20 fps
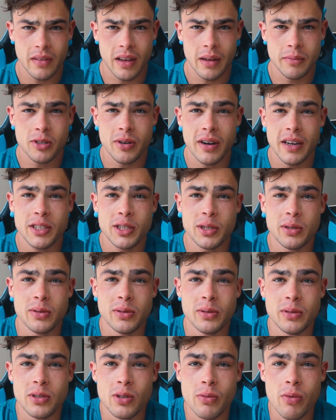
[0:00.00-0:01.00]
I'm trying
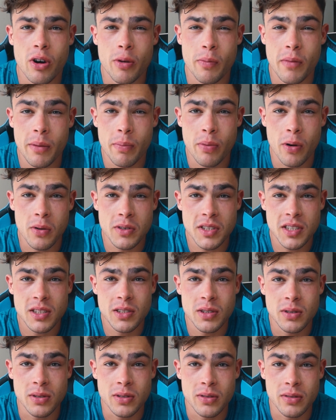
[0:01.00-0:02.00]
to work on my posing
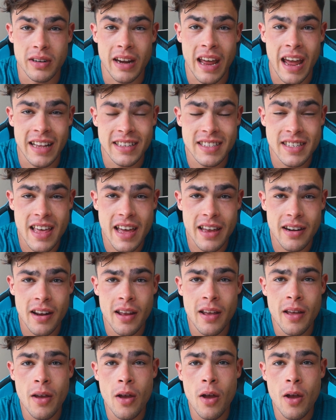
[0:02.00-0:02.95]
to enhance that,